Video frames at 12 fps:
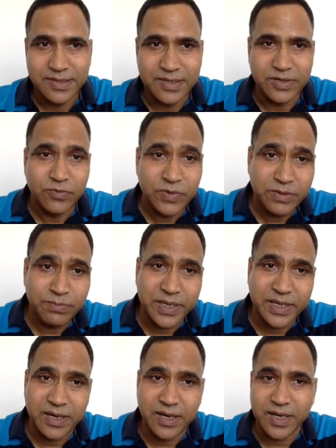We
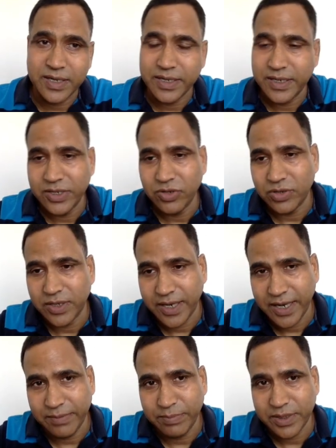bring clarity on the
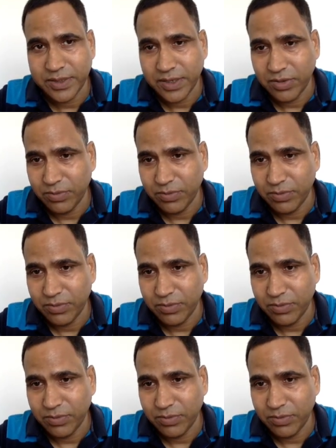capex and